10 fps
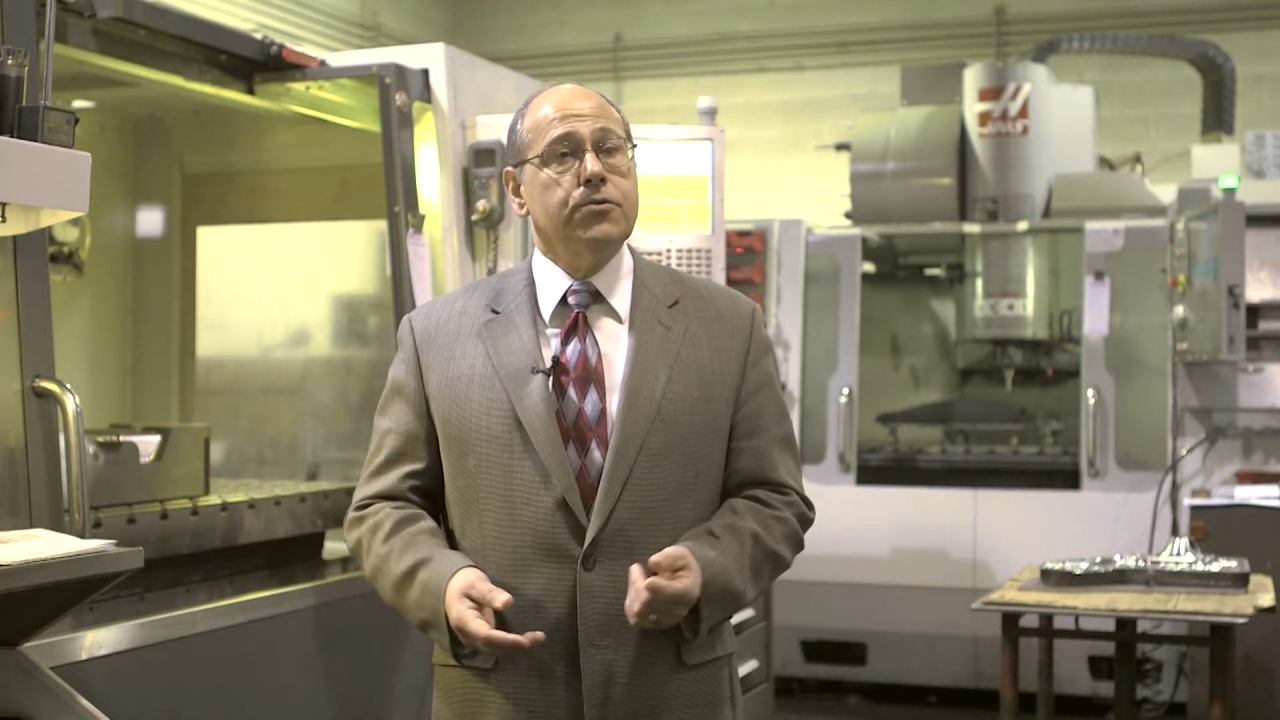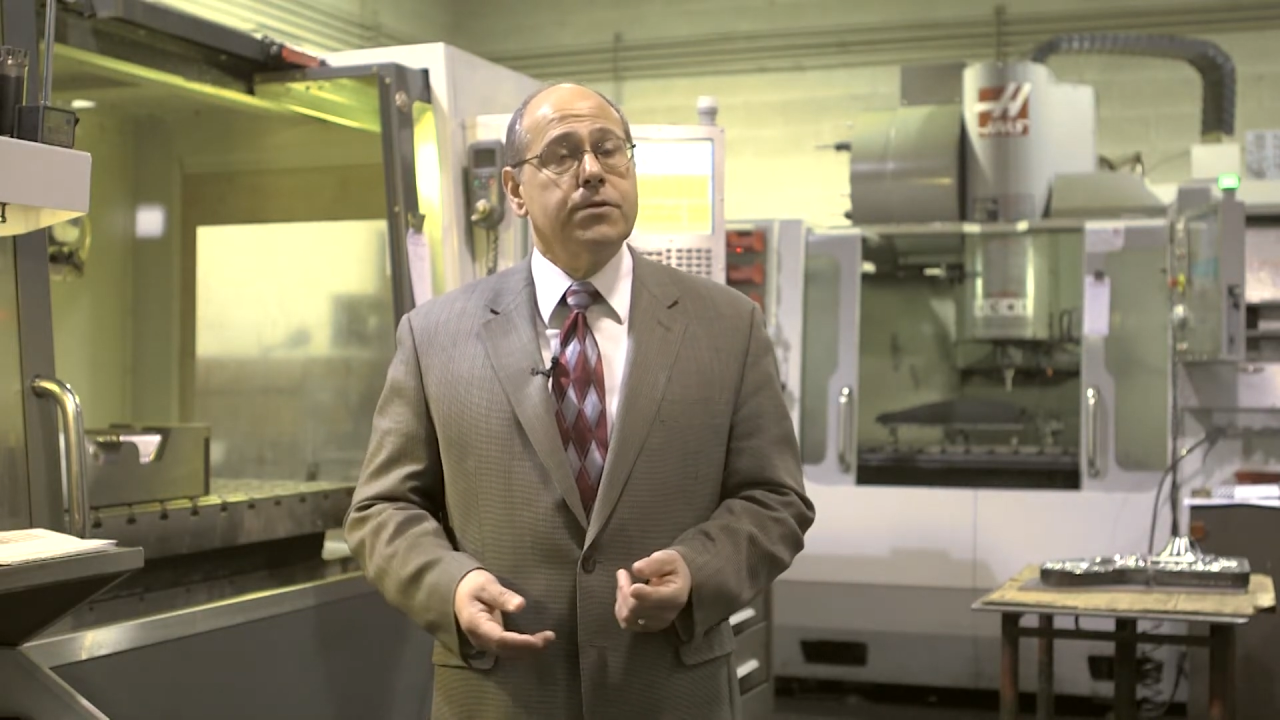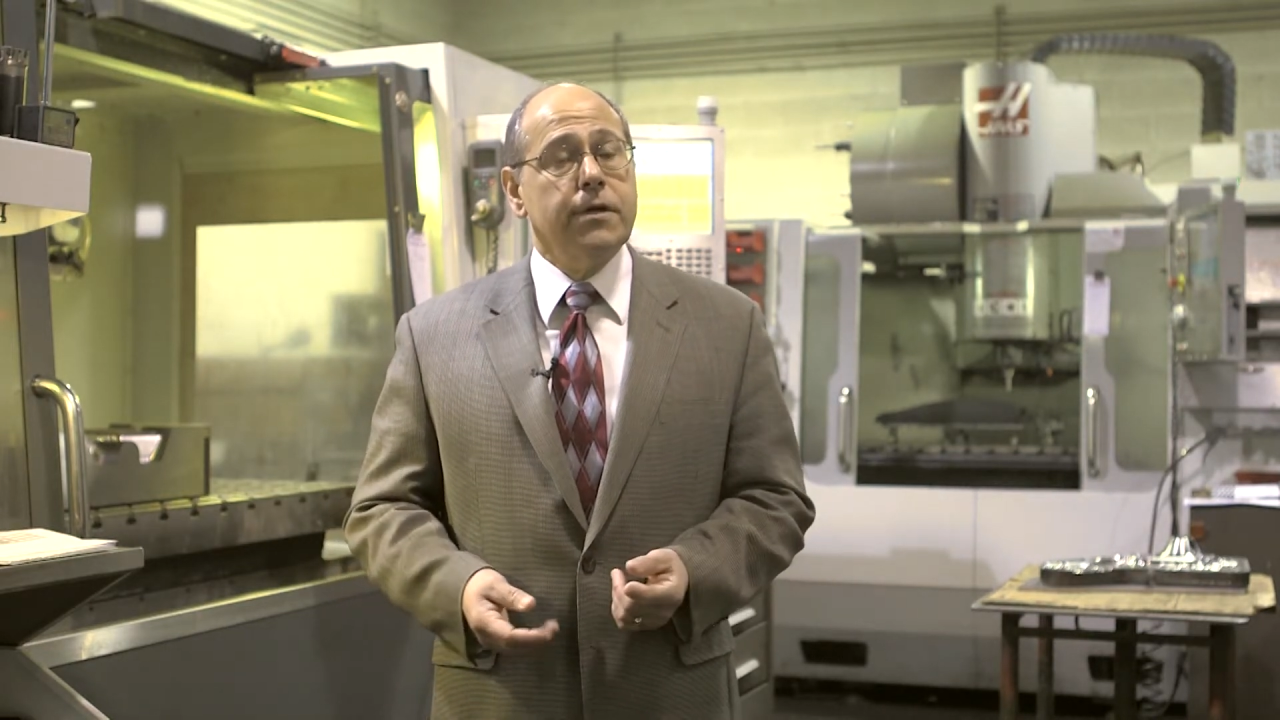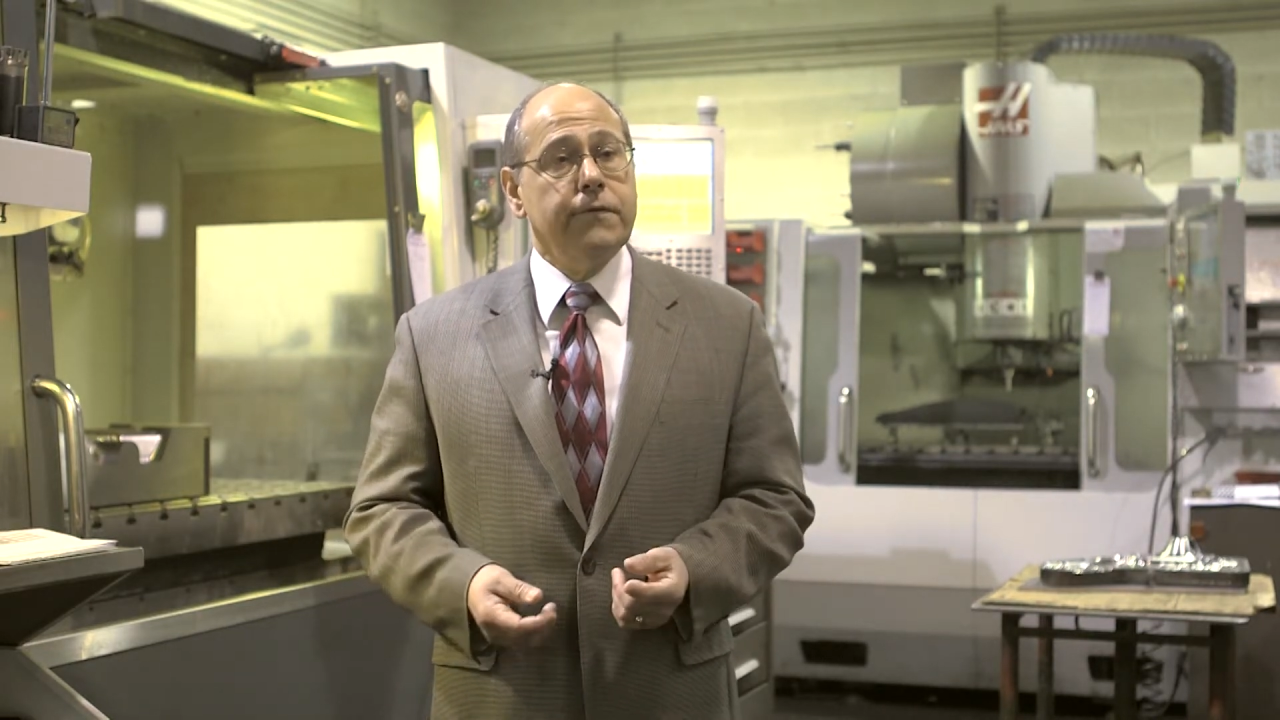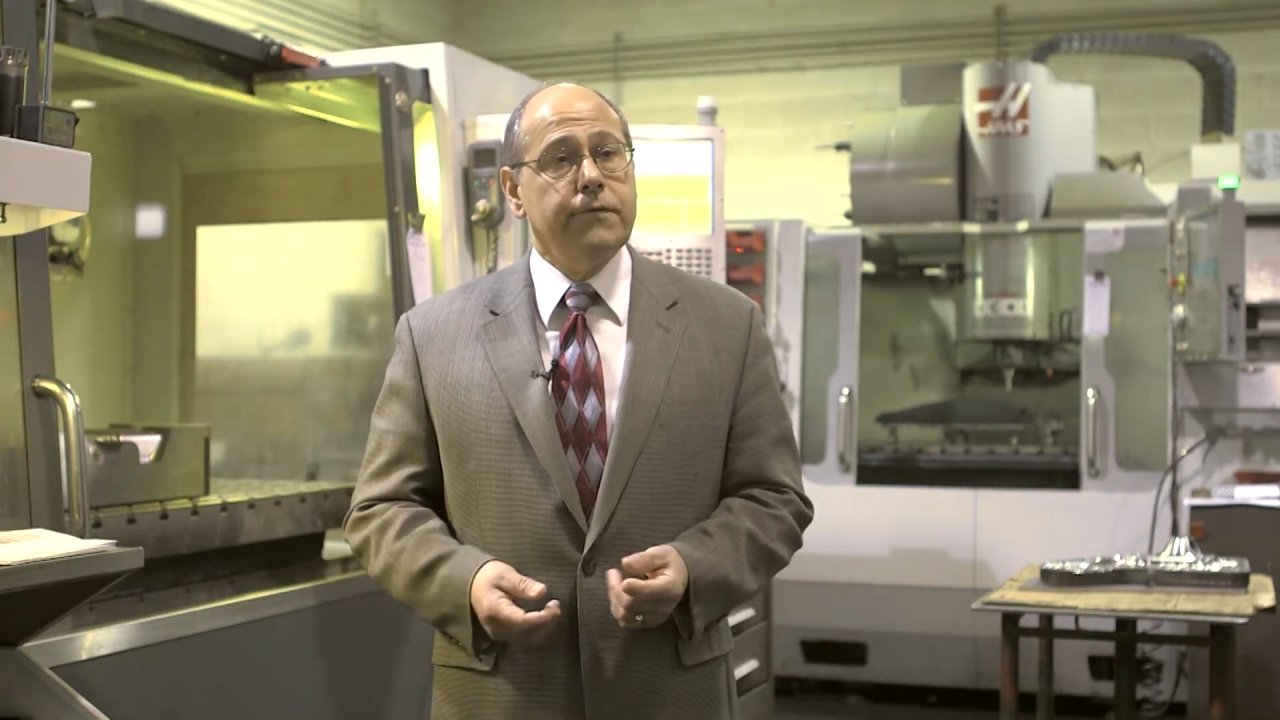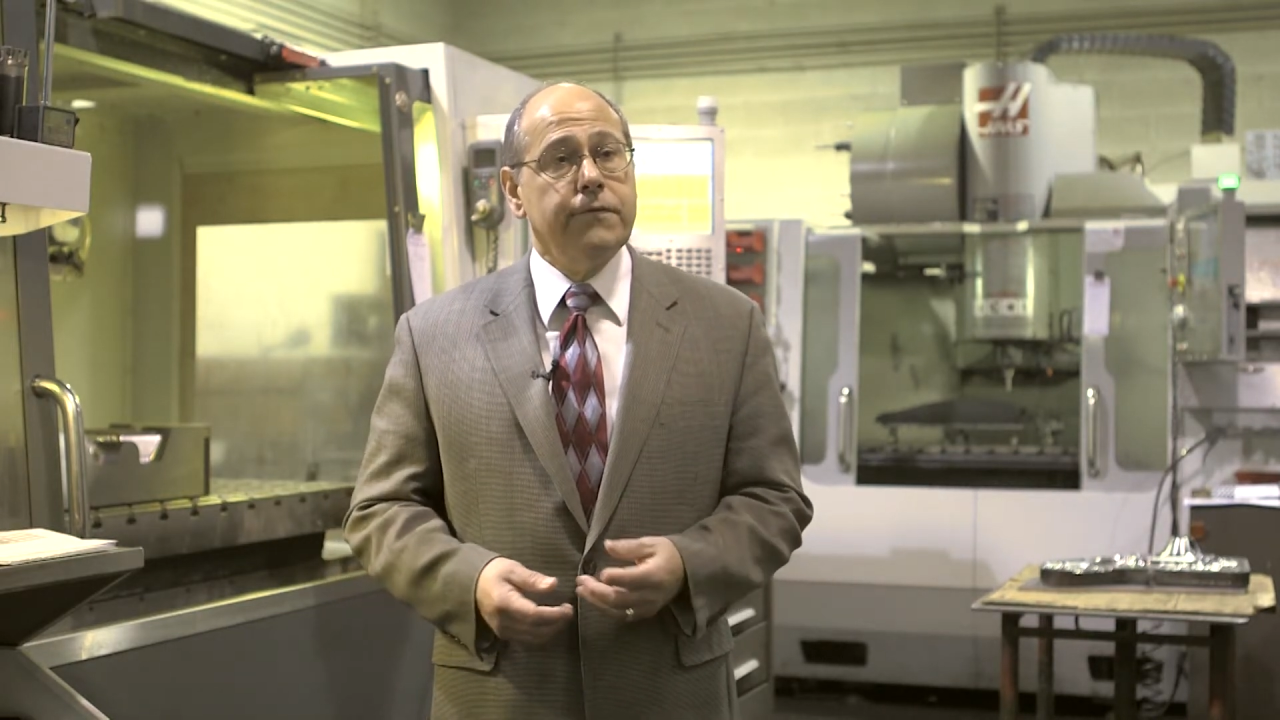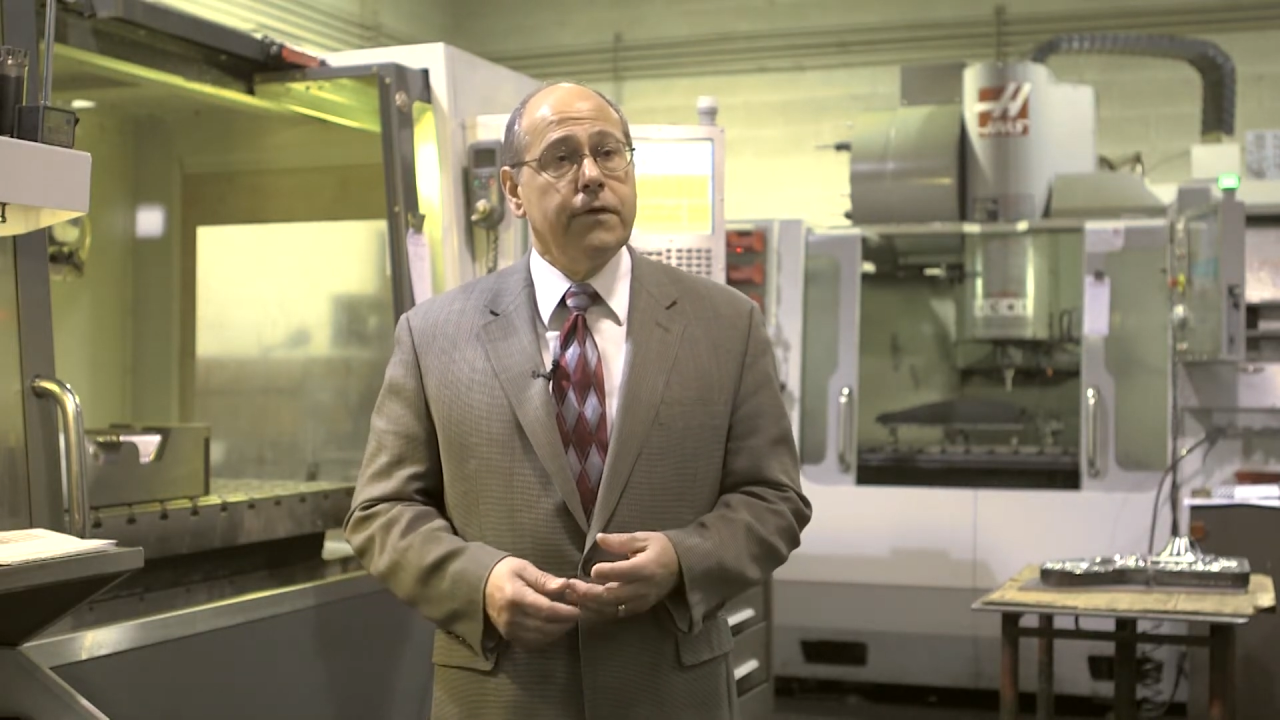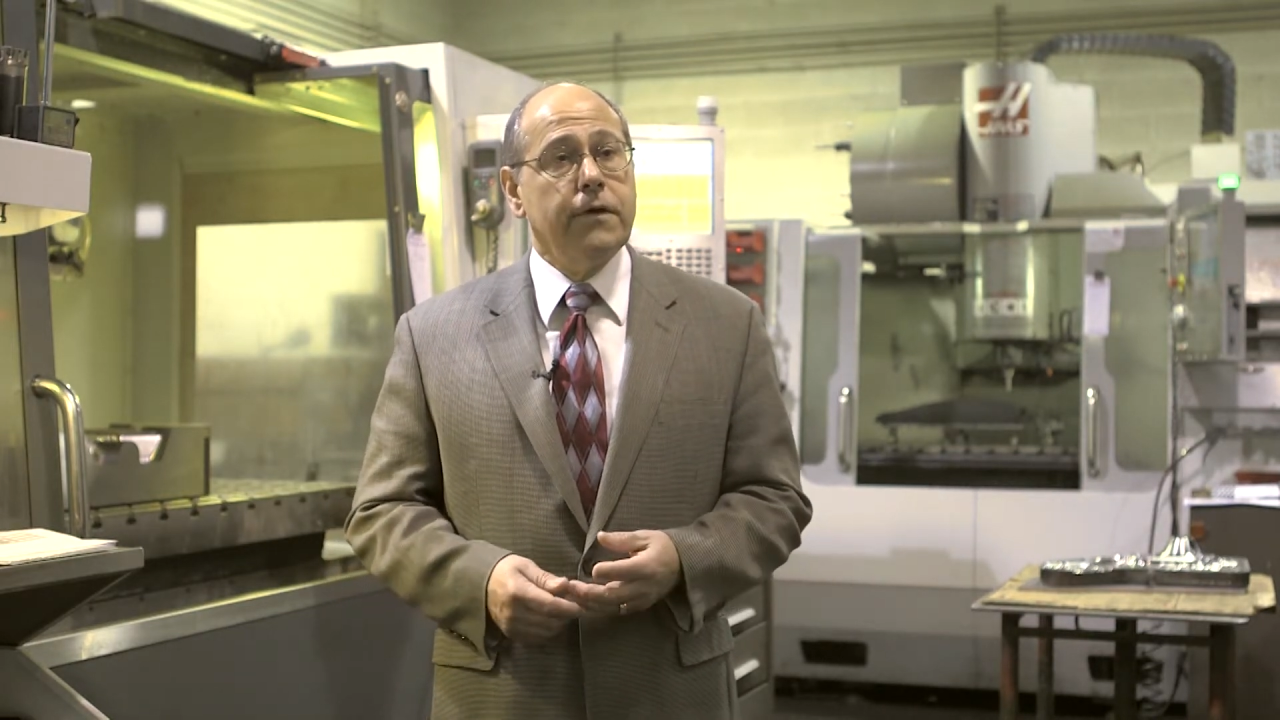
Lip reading: use of